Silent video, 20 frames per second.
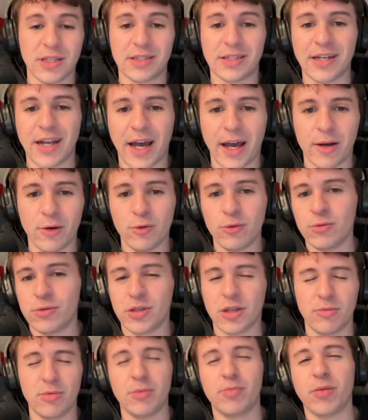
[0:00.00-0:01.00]
It's not who's
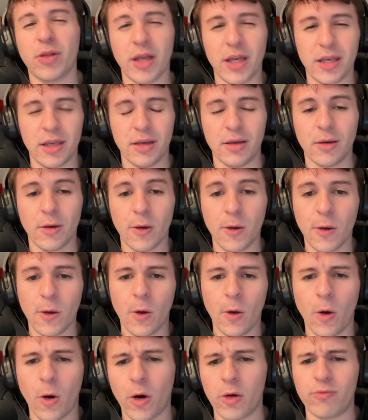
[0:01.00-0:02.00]
going to be playing
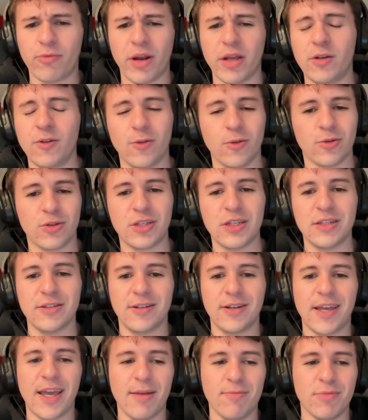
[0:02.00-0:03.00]
on regular
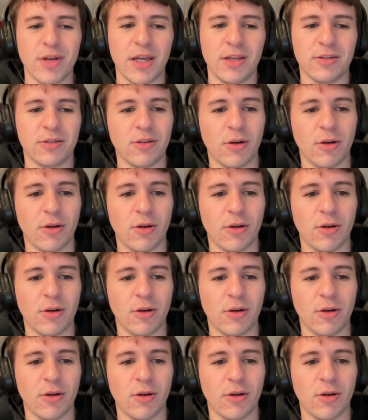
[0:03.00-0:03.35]
season game days.